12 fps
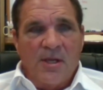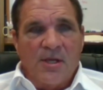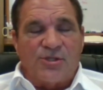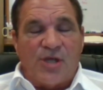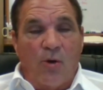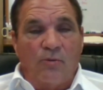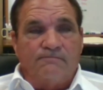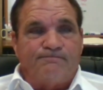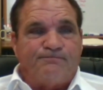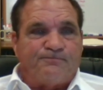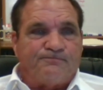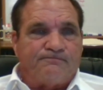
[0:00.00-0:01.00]
So
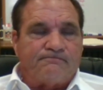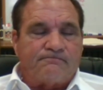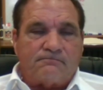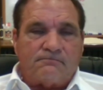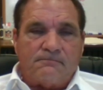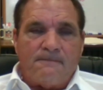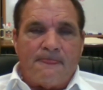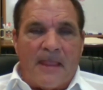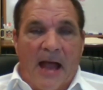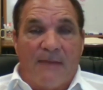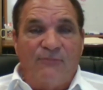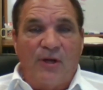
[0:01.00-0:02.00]

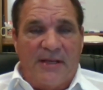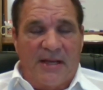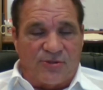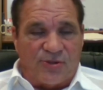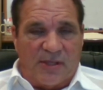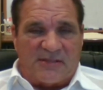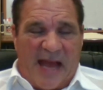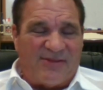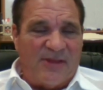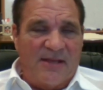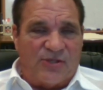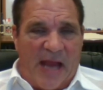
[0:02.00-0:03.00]
I'm really interested because I
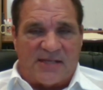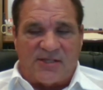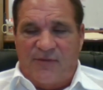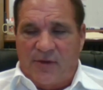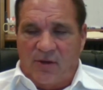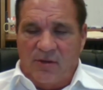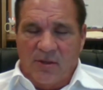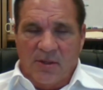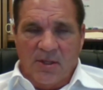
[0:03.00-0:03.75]
think Jacksonville